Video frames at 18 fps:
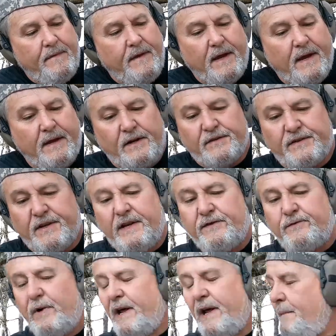Yeah, because
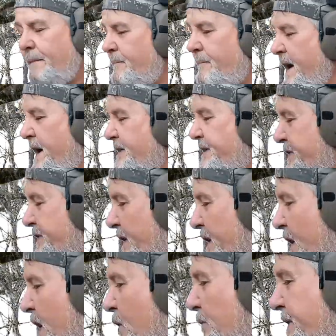that's what I based the
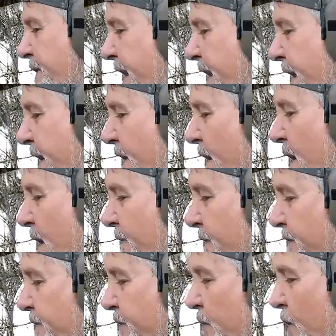load data off,
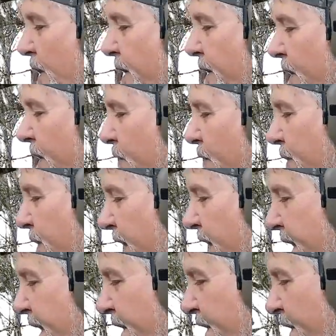the starting load
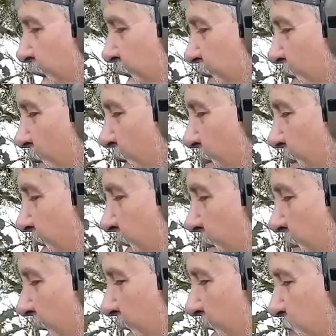data off. I want to be
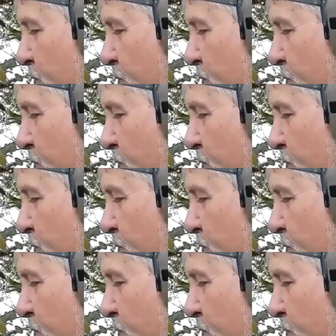about